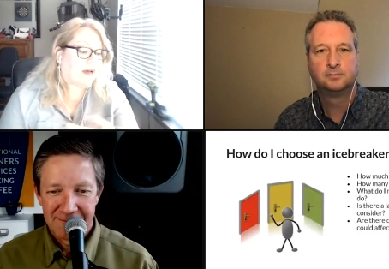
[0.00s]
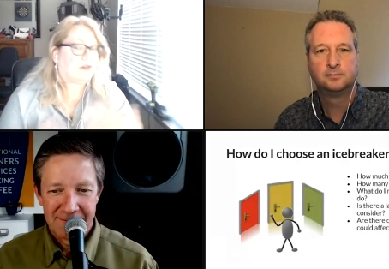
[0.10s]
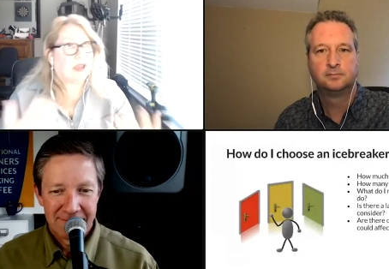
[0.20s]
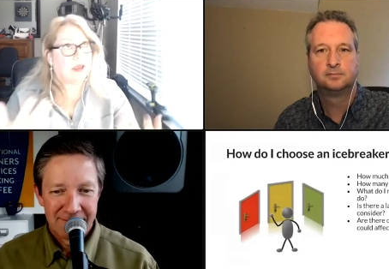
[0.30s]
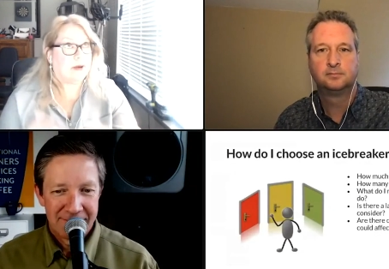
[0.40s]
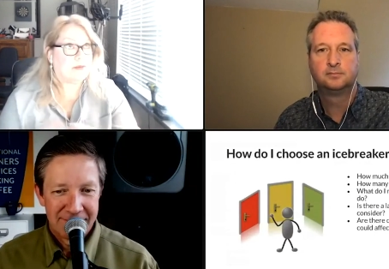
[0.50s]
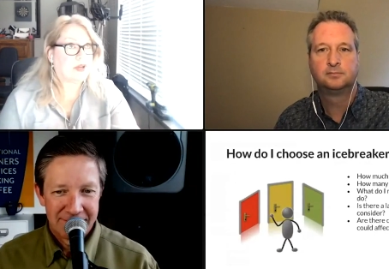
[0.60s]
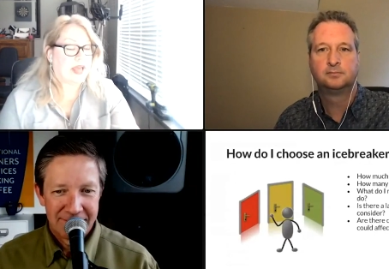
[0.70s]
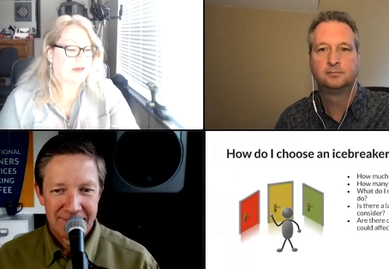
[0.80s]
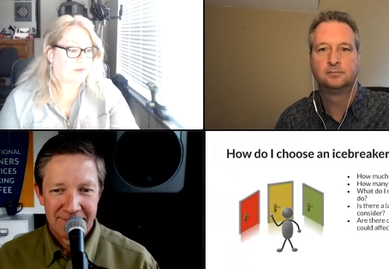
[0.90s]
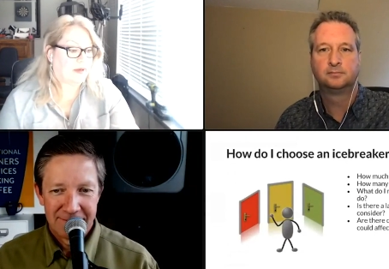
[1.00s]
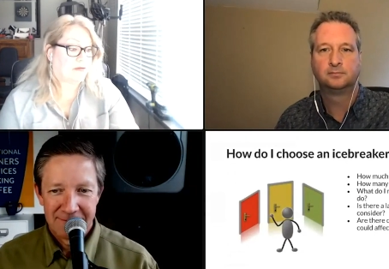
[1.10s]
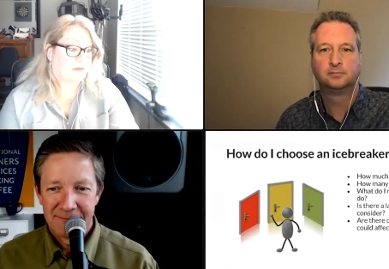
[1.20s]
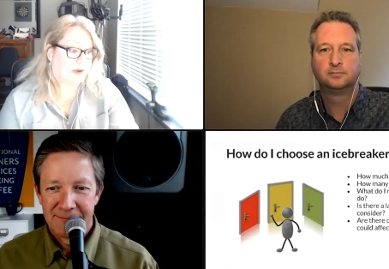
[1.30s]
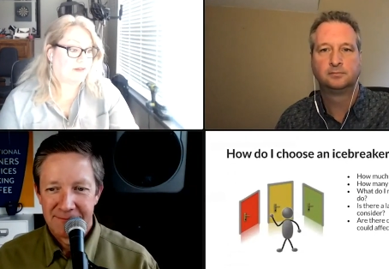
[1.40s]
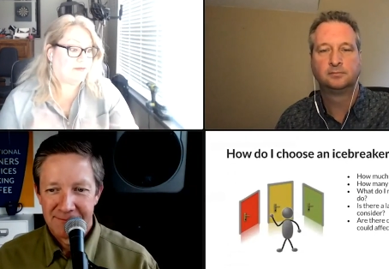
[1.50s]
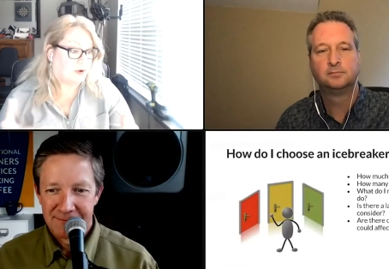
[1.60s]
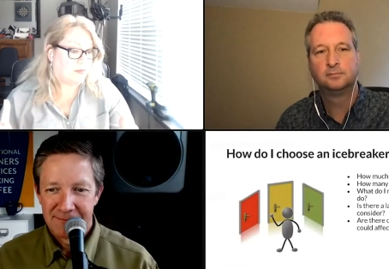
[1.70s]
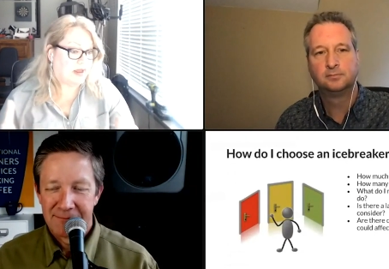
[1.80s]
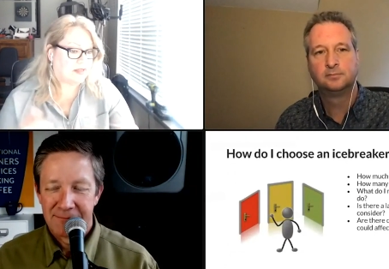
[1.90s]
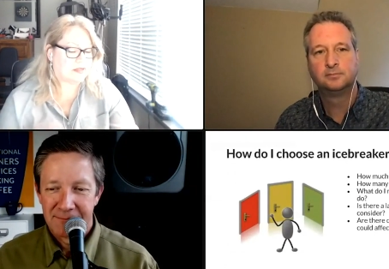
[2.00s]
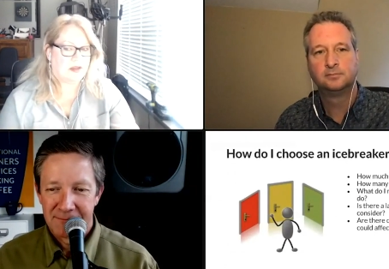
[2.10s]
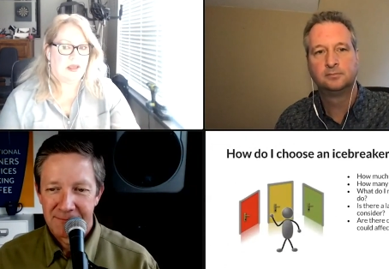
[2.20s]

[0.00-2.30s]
Speaker 1: Okay, well, I was going to have about three to four minutes.